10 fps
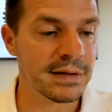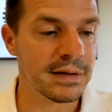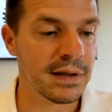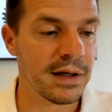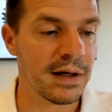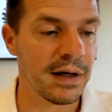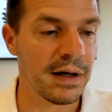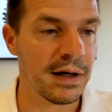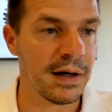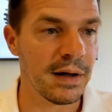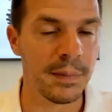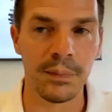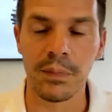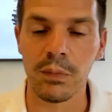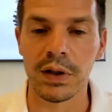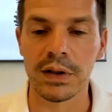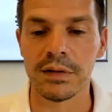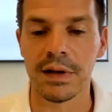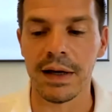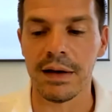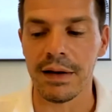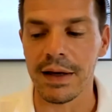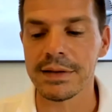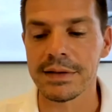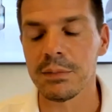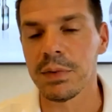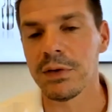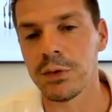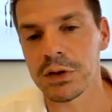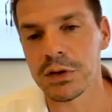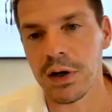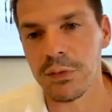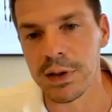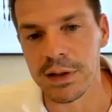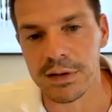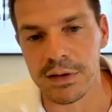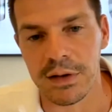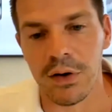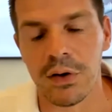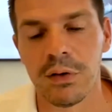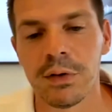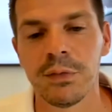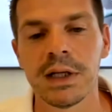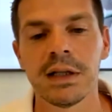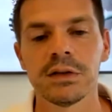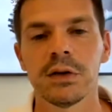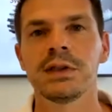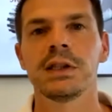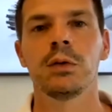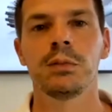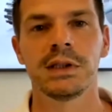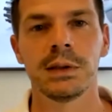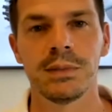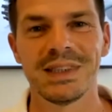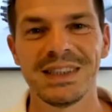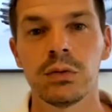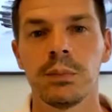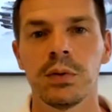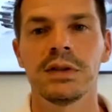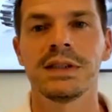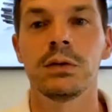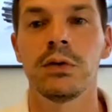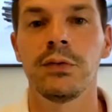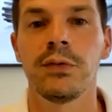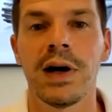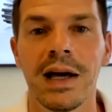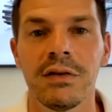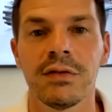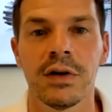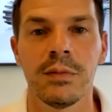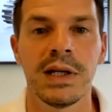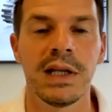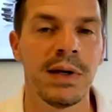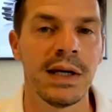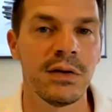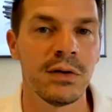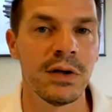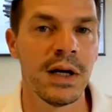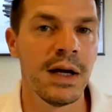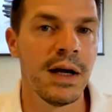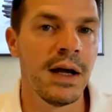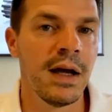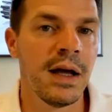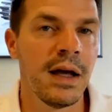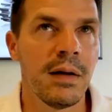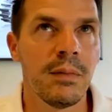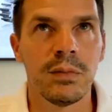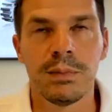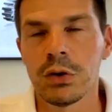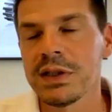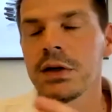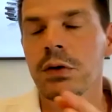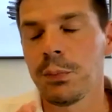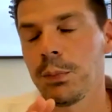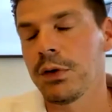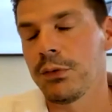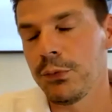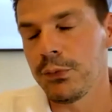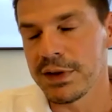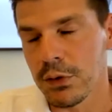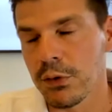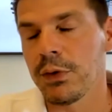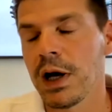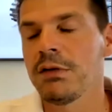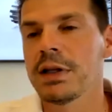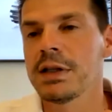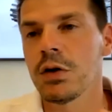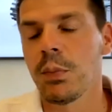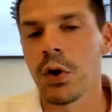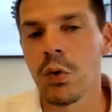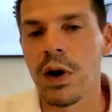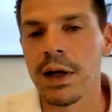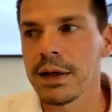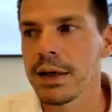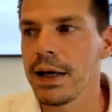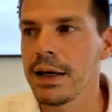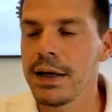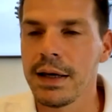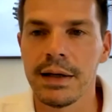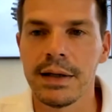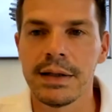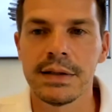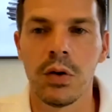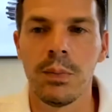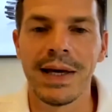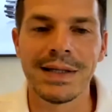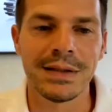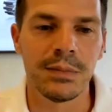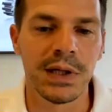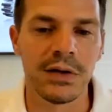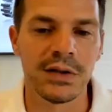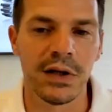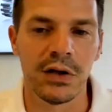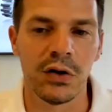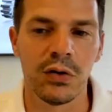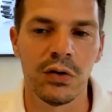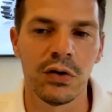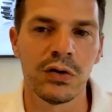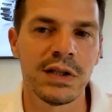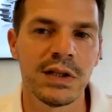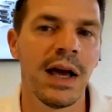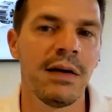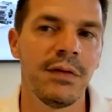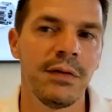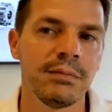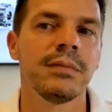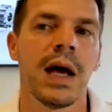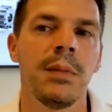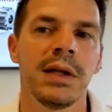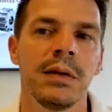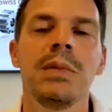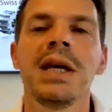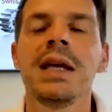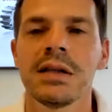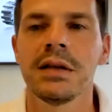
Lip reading: but as said before, so I think that an over thickness of 0.05 millimeter, between 0.05 and 0.1 is the best, because you still have, I mean, meat